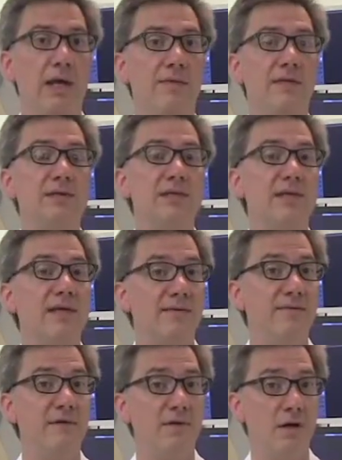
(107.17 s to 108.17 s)
And this is
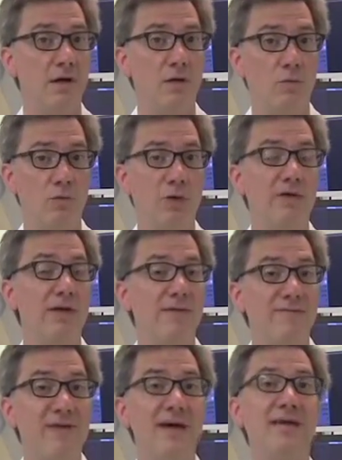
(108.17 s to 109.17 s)
a uh, really a
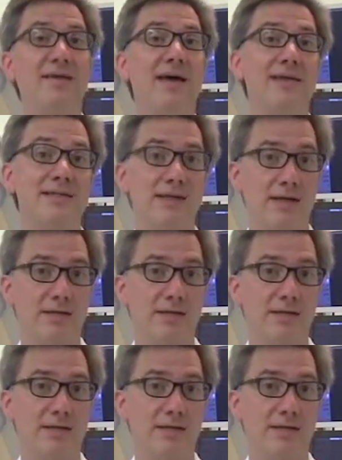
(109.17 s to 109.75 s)
fantastic